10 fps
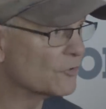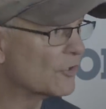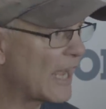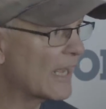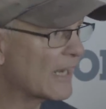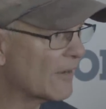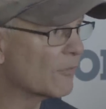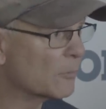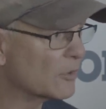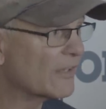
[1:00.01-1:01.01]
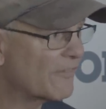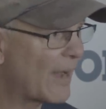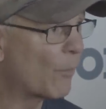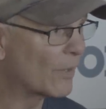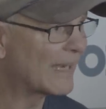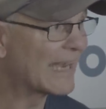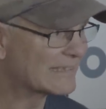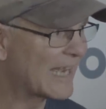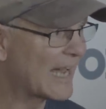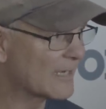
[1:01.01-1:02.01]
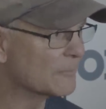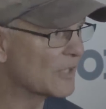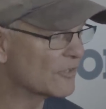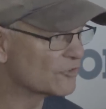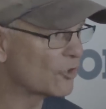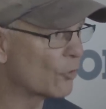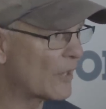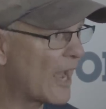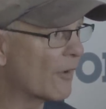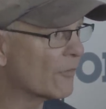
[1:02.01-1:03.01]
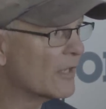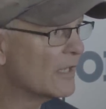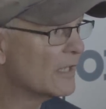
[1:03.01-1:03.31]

You can't ever believe that one guy's got it and slow down.